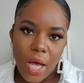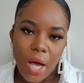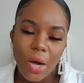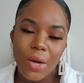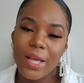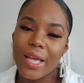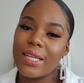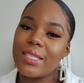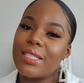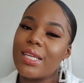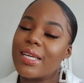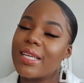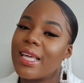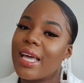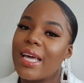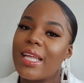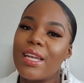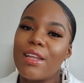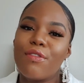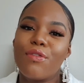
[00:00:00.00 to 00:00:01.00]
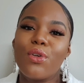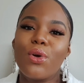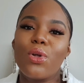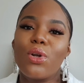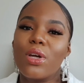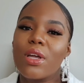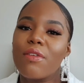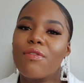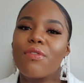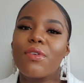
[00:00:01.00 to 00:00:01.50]
Okay, so again, if you're
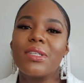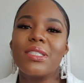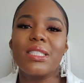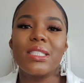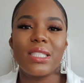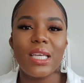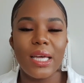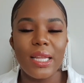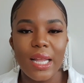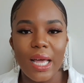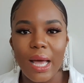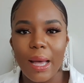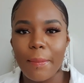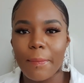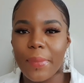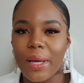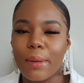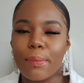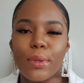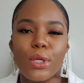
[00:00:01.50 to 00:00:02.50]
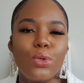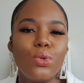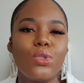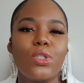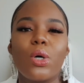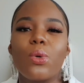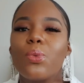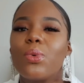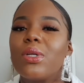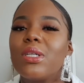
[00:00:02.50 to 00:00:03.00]
looking for a designer handbag, but you
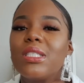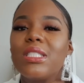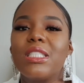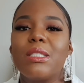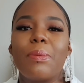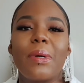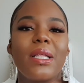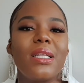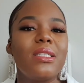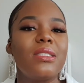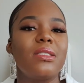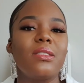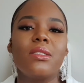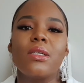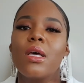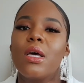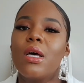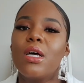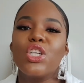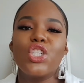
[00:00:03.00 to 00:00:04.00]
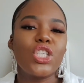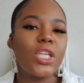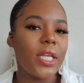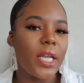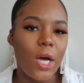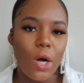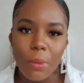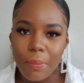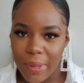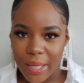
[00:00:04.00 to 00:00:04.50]
don't want to spend
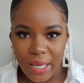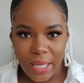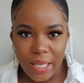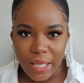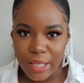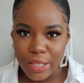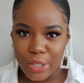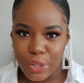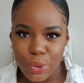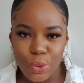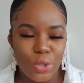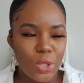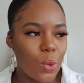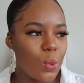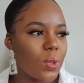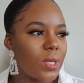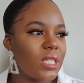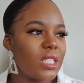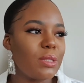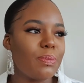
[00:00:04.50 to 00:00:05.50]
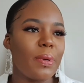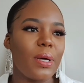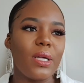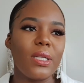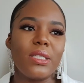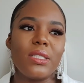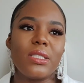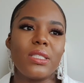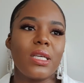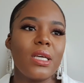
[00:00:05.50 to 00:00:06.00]
Chanel money, you don't want to
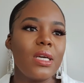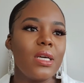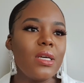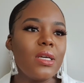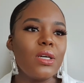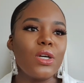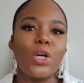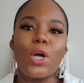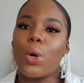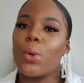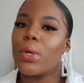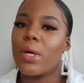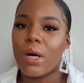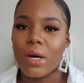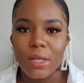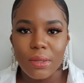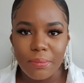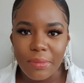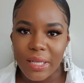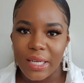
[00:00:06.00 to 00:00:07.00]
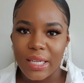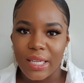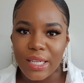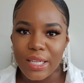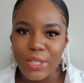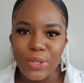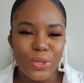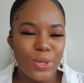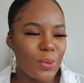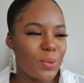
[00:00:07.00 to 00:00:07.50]
spend Goyard money,
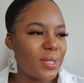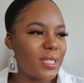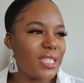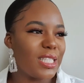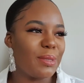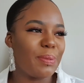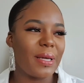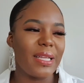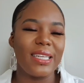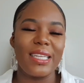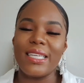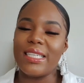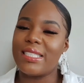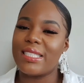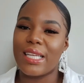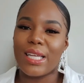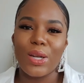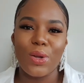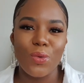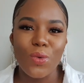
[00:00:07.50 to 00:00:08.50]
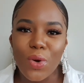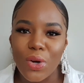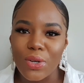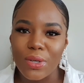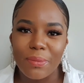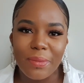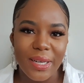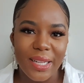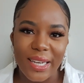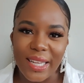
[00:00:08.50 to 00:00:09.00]
you don't want to spend Yves Saint
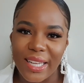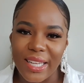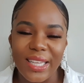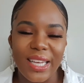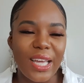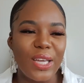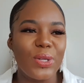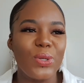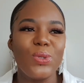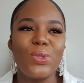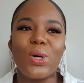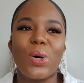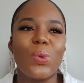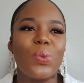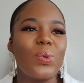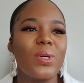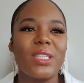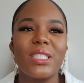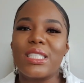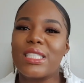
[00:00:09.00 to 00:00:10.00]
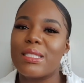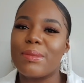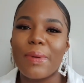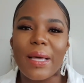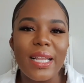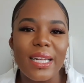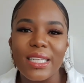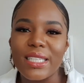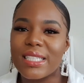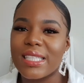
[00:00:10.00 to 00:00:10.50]
Laurent money, like you don't want to
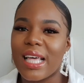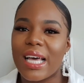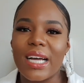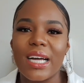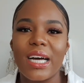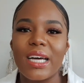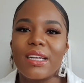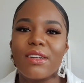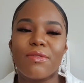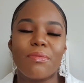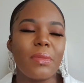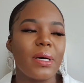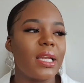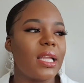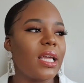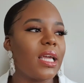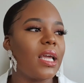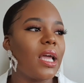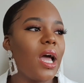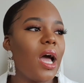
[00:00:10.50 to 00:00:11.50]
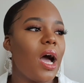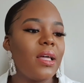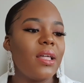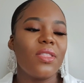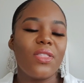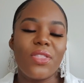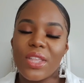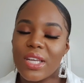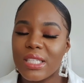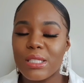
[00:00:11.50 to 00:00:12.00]
spend that kind of money,
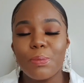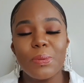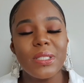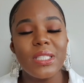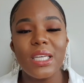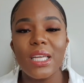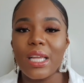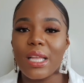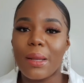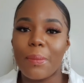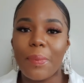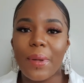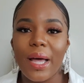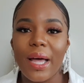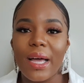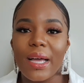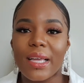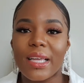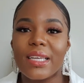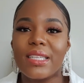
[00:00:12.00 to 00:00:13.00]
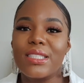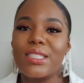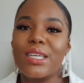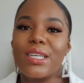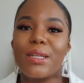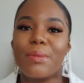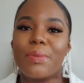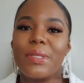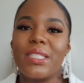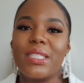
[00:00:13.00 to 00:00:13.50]
this particular bag is
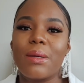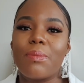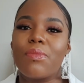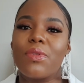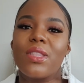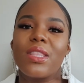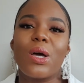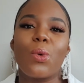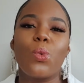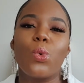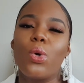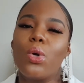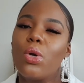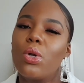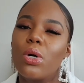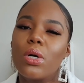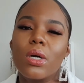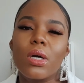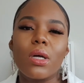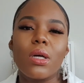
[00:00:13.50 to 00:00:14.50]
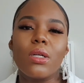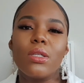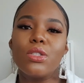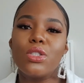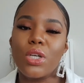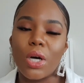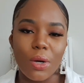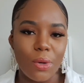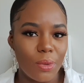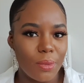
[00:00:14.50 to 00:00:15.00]
going to be something that will look
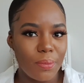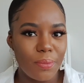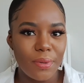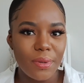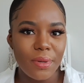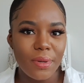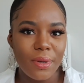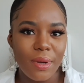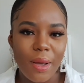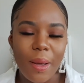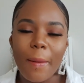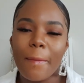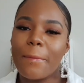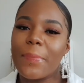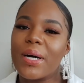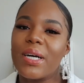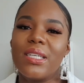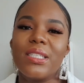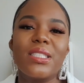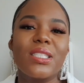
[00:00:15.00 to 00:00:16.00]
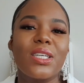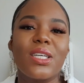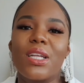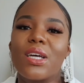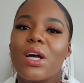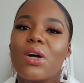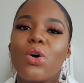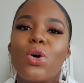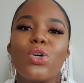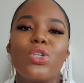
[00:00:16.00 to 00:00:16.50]
dope, but it's going
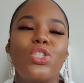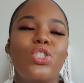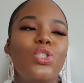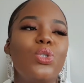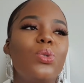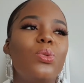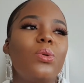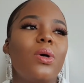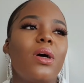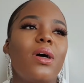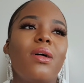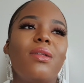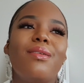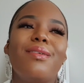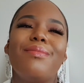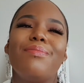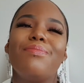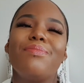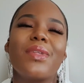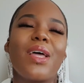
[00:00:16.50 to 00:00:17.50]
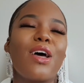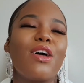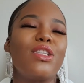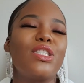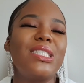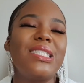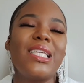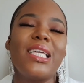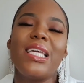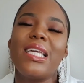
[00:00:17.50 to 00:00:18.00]
to cost you a
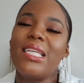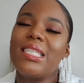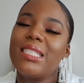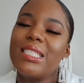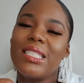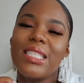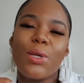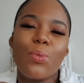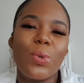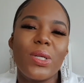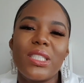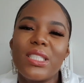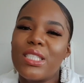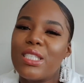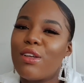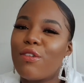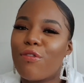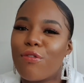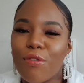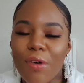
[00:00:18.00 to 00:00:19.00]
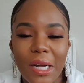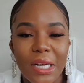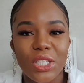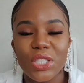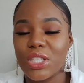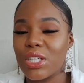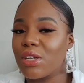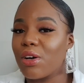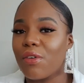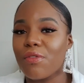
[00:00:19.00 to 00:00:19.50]
teensy wincy
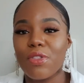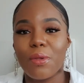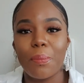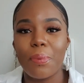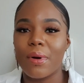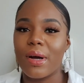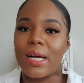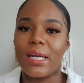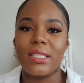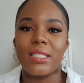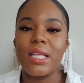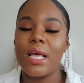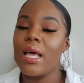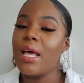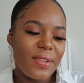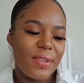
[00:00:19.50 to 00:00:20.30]
fraction of the price.